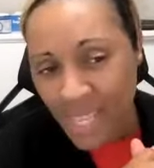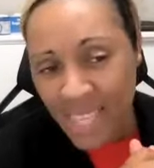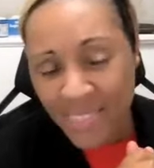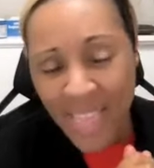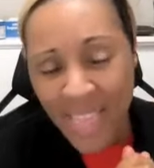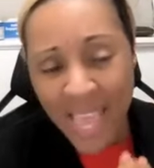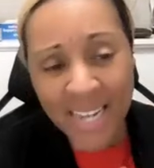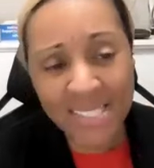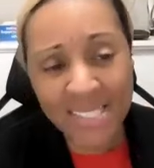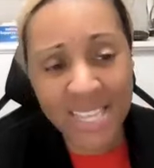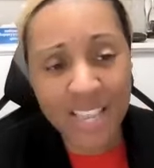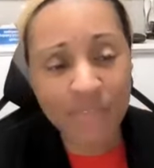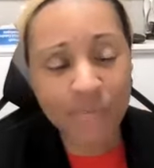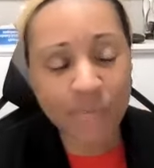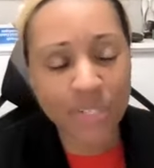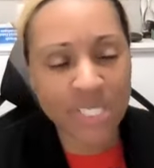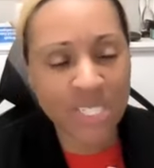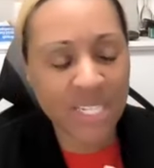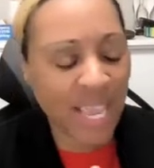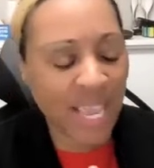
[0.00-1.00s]
that is it
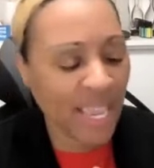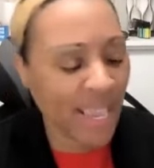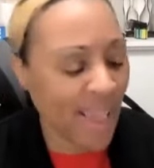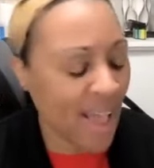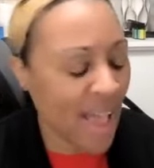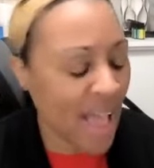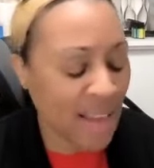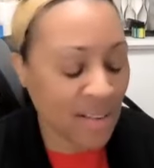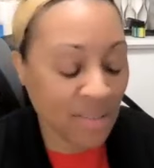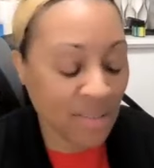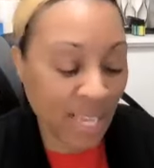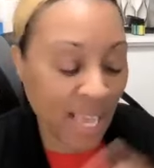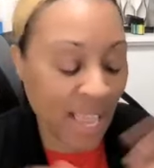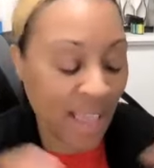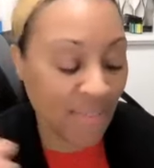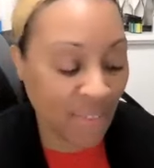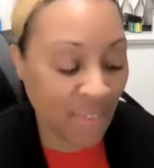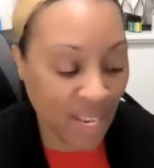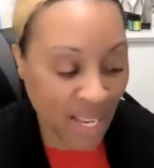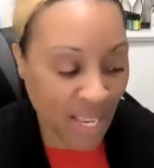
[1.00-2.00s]
for today, y'all. I don't think I
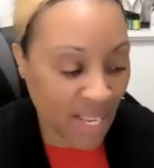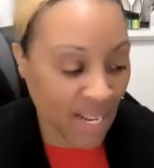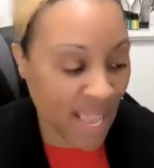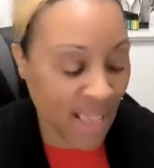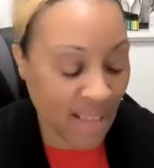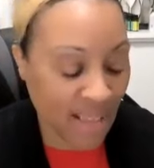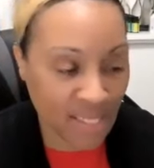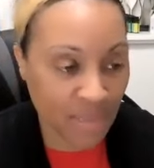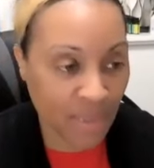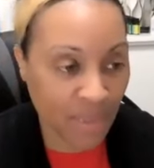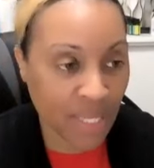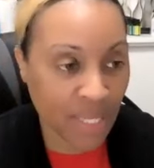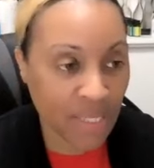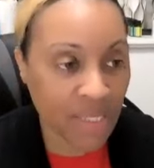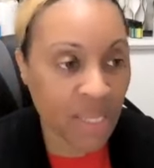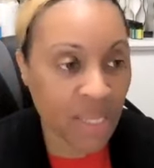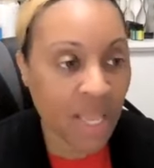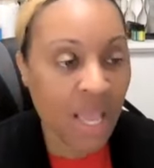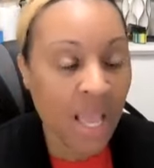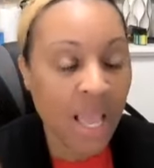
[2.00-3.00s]
have any
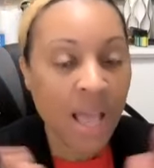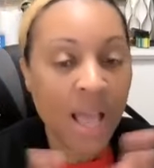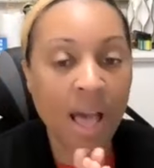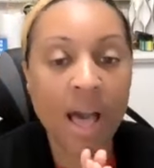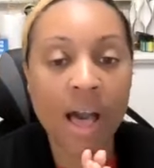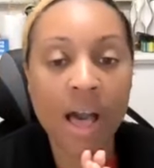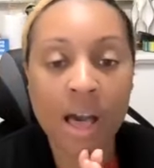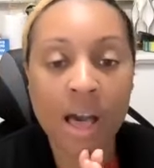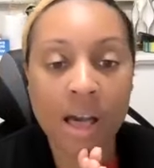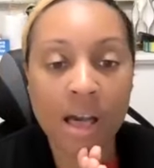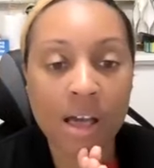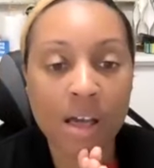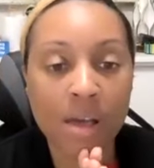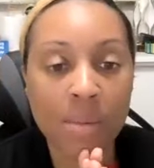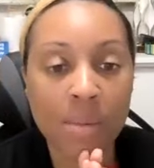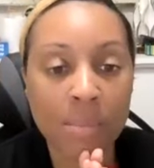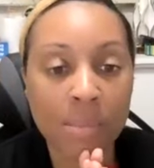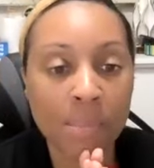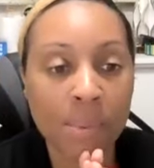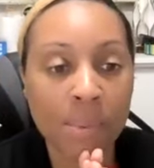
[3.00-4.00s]
announcements.
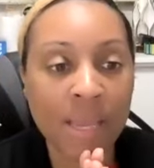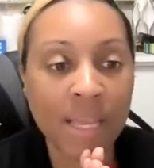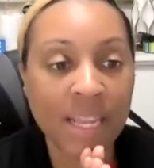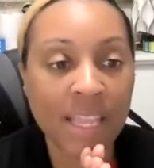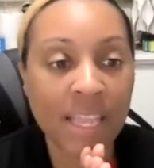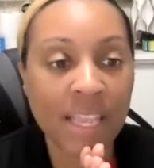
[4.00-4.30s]
Um, but